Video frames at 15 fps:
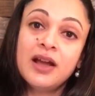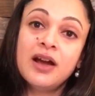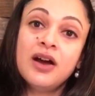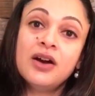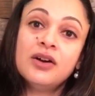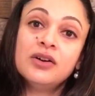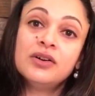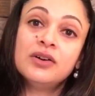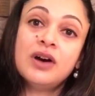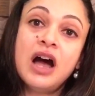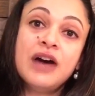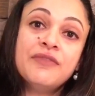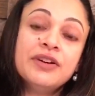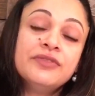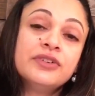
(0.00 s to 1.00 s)

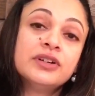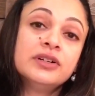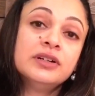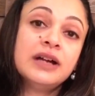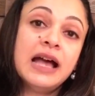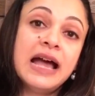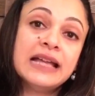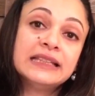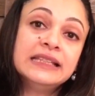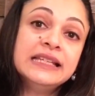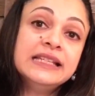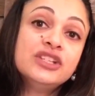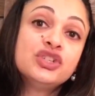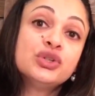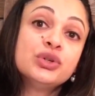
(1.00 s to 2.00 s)
However,
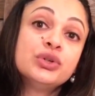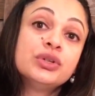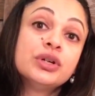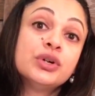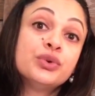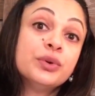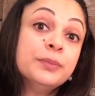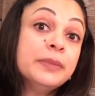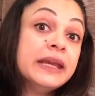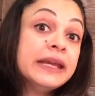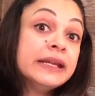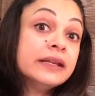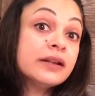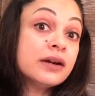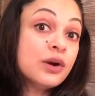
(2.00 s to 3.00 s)
athletes should
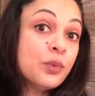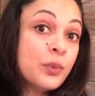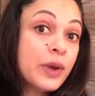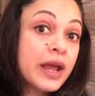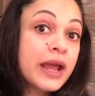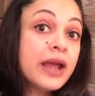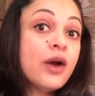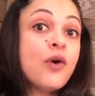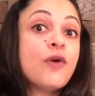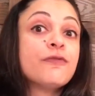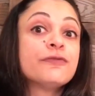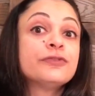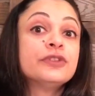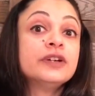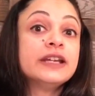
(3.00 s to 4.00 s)
remain aware
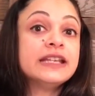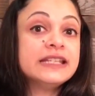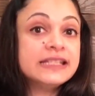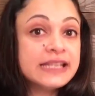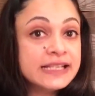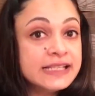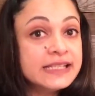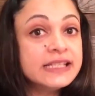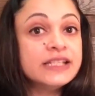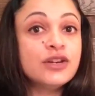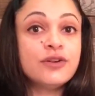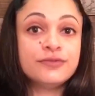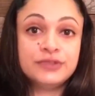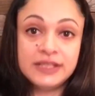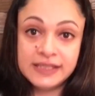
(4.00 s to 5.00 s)
of the intensity
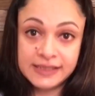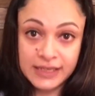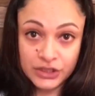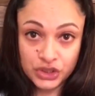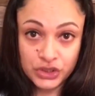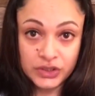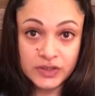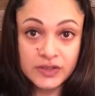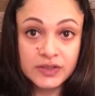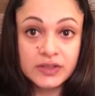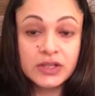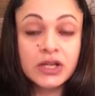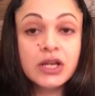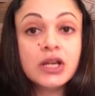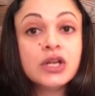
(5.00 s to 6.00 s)
of these sessions.
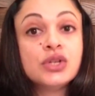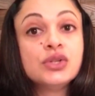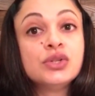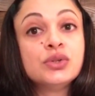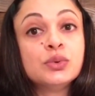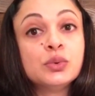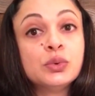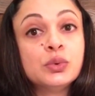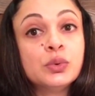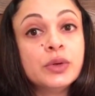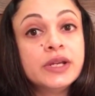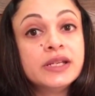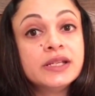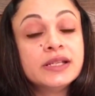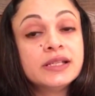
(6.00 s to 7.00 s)
So
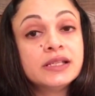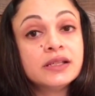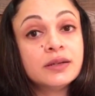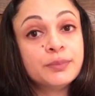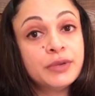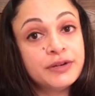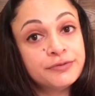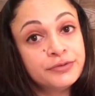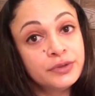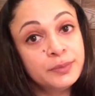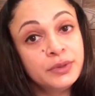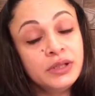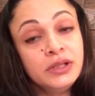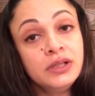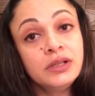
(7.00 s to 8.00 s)
it is
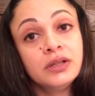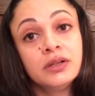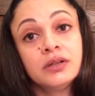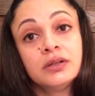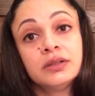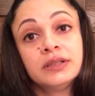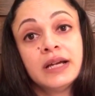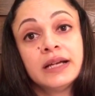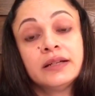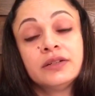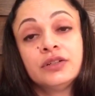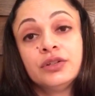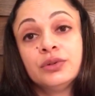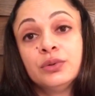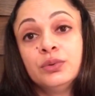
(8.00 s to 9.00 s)
preferable that
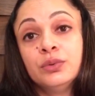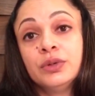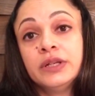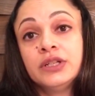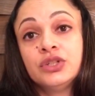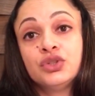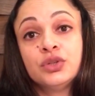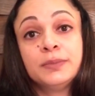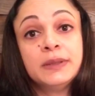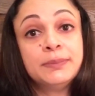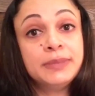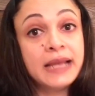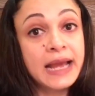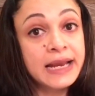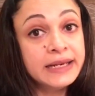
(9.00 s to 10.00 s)
it should be
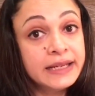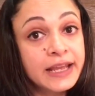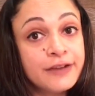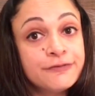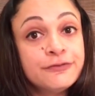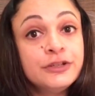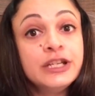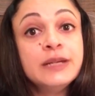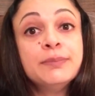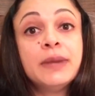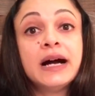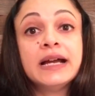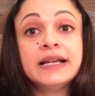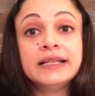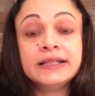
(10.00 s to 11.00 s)
planned carefully
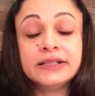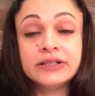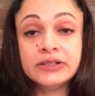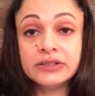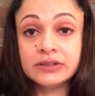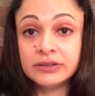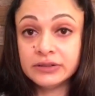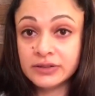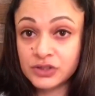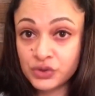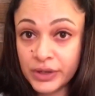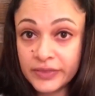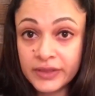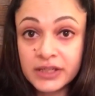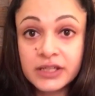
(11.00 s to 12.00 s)
by a
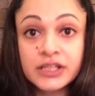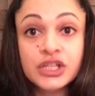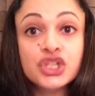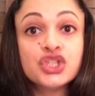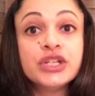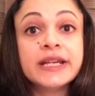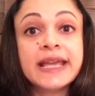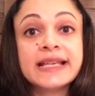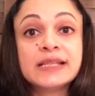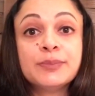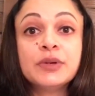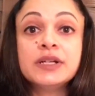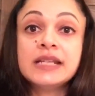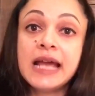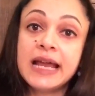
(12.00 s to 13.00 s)
strength and conditioning
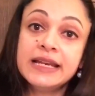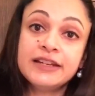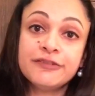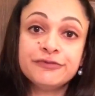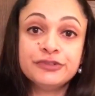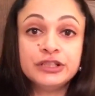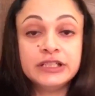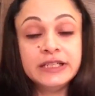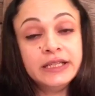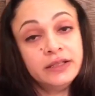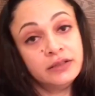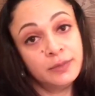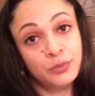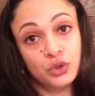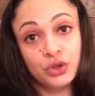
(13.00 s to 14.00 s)
expert, and definitely
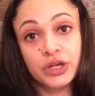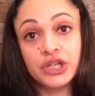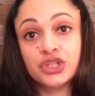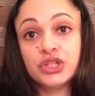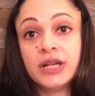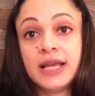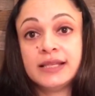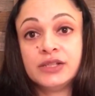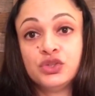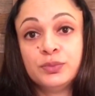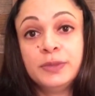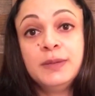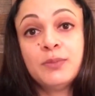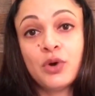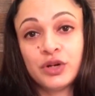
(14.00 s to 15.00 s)
the progression has to
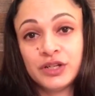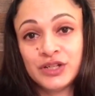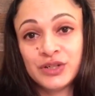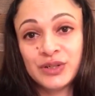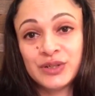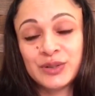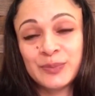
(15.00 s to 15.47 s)
be monitored.